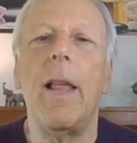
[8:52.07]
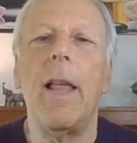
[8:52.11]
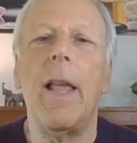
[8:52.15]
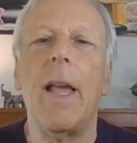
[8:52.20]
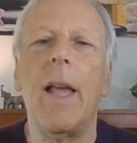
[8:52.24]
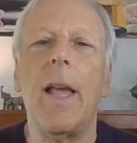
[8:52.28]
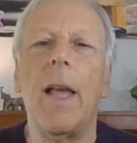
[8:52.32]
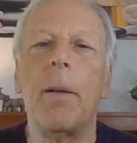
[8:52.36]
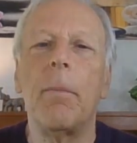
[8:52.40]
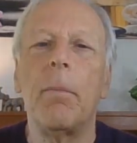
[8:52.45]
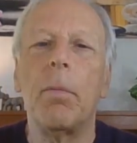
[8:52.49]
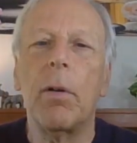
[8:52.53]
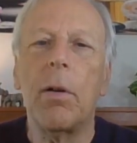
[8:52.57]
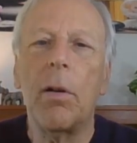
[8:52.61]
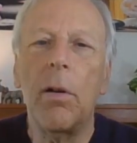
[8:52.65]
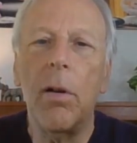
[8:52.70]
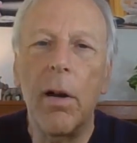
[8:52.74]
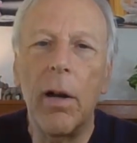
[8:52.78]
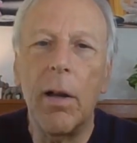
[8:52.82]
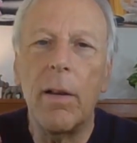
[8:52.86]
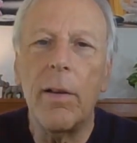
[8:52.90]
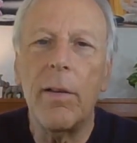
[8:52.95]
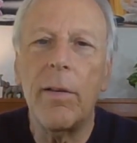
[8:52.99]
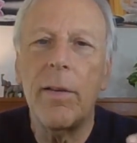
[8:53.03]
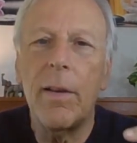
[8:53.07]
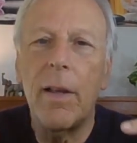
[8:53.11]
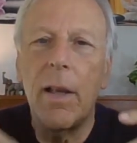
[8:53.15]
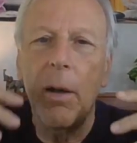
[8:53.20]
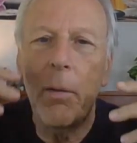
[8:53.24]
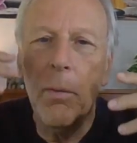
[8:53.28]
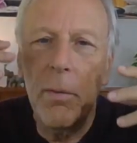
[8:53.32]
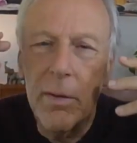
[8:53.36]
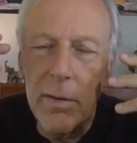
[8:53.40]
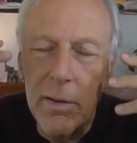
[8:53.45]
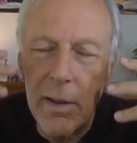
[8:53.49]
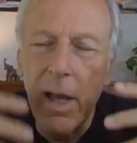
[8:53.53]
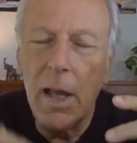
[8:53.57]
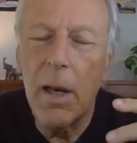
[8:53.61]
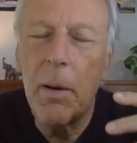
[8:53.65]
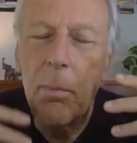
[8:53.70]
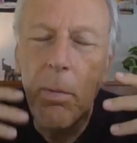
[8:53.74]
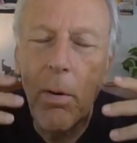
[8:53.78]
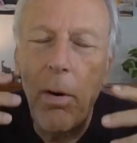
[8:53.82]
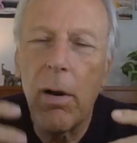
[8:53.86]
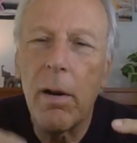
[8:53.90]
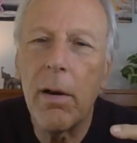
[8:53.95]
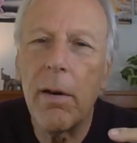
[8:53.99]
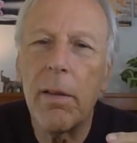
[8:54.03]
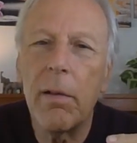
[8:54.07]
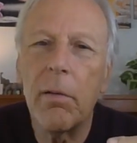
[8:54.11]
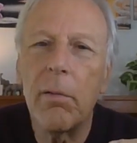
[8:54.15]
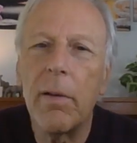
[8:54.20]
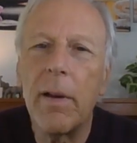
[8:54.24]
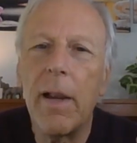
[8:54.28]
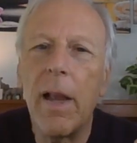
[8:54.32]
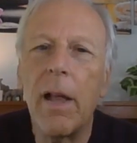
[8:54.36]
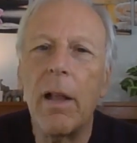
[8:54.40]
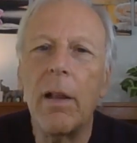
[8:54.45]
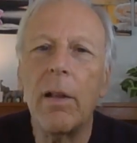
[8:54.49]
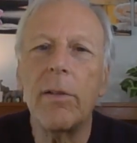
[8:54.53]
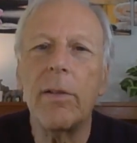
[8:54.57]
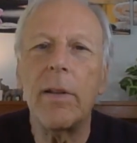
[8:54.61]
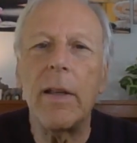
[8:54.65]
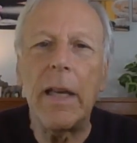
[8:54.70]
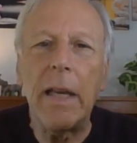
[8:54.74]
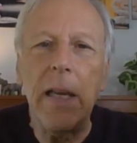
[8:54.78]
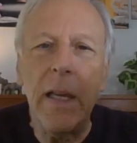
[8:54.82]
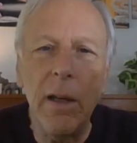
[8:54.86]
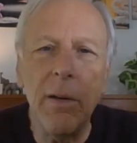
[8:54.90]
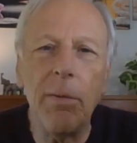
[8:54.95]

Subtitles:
And because it was not a part of their reality,